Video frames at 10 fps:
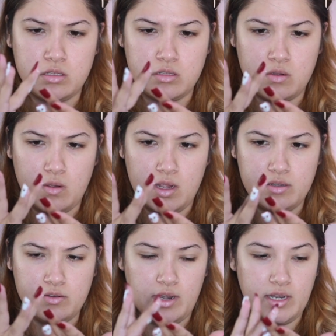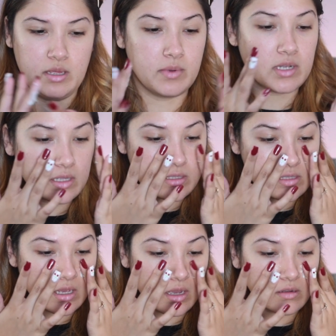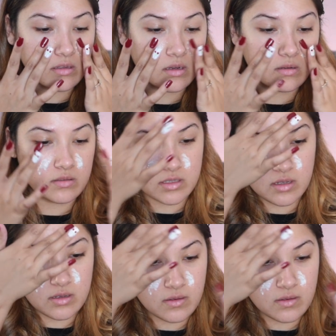It's quite runny, but let's see how it goes.